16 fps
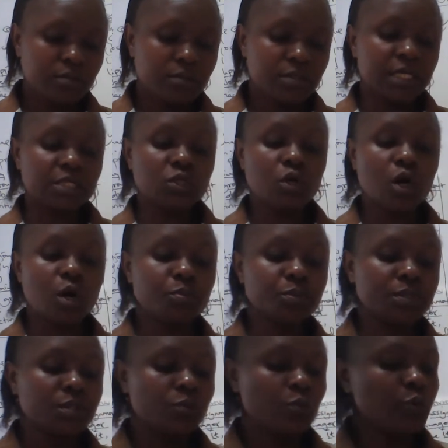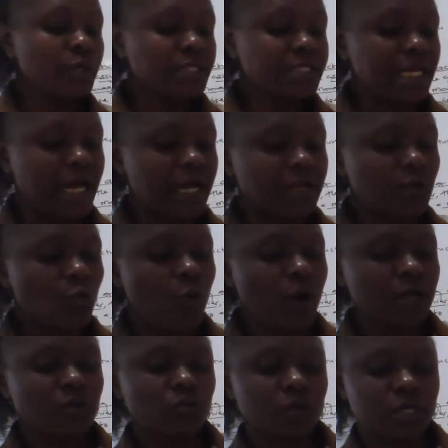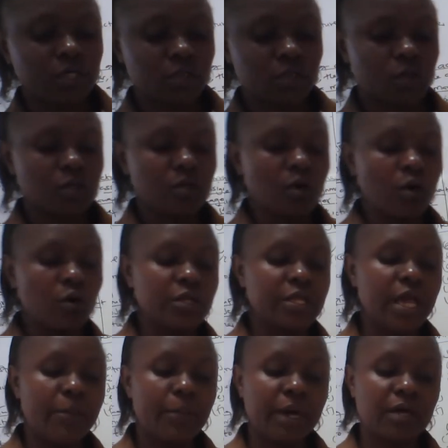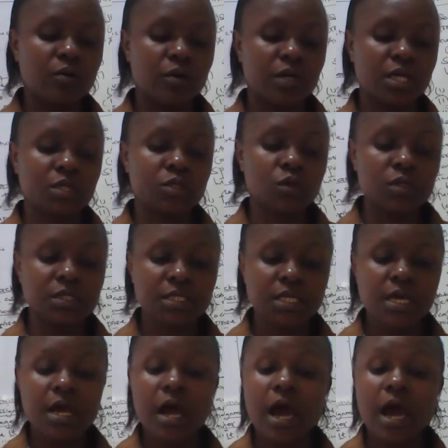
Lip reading: the jobs which are in one location or nearby locations